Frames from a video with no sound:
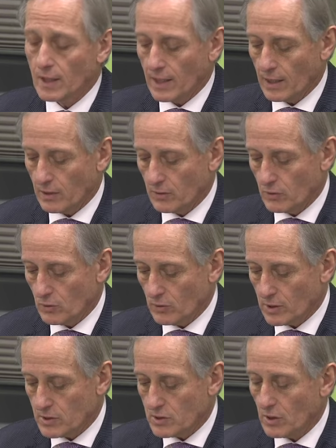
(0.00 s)
and in
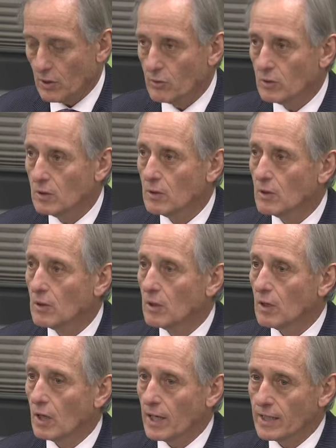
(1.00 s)
doing so
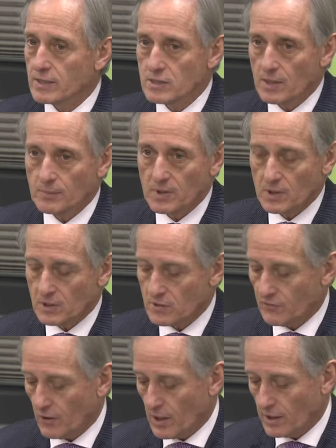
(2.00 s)
I accept its
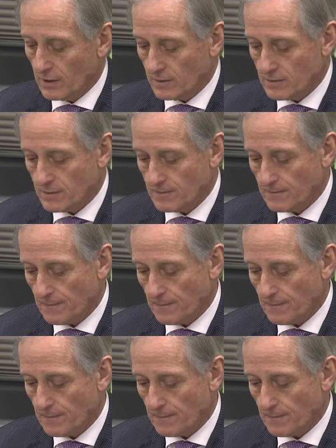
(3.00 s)
findings.